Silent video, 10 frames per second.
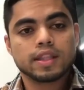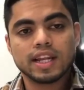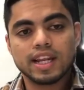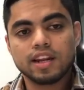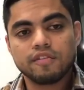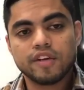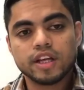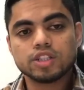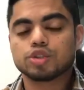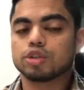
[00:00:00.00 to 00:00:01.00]
The
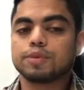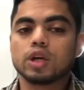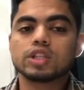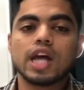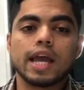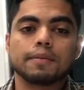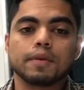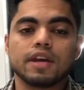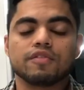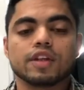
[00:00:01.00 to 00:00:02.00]
delivery should be on
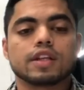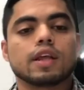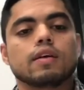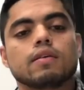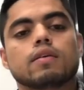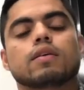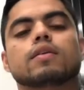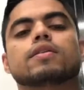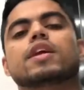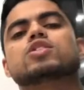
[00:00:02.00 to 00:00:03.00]
time.
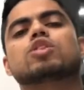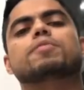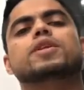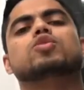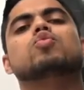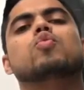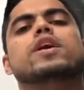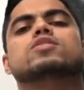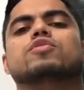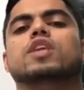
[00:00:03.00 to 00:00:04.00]
There should be two
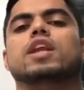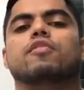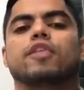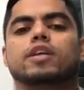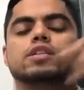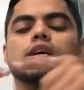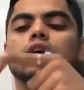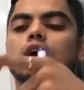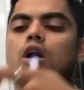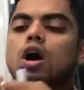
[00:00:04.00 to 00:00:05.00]
ways of deliveries:
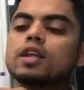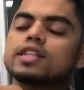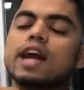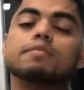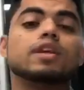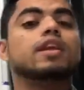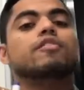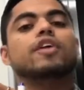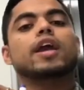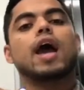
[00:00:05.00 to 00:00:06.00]
on-time
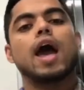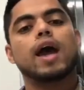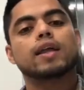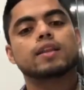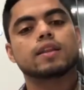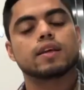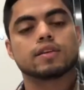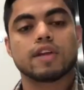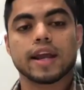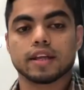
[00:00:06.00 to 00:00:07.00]
delivery and the
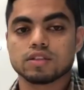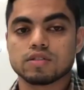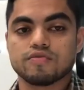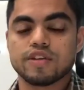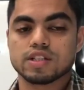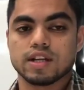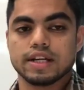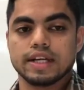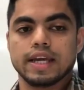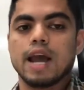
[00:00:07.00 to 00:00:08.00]
tracking
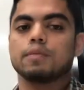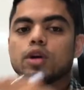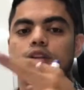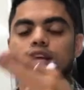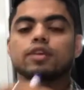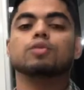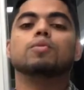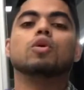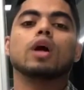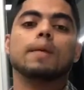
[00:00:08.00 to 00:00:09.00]
facility. I'm going to tell you
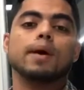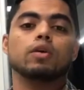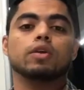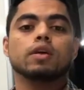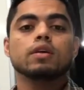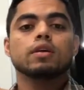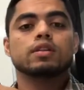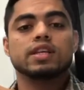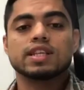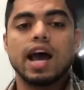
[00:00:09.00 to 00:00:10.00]
more about
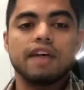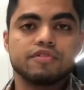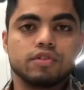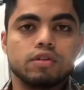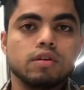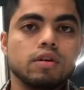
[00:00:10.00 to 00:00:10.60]
this after.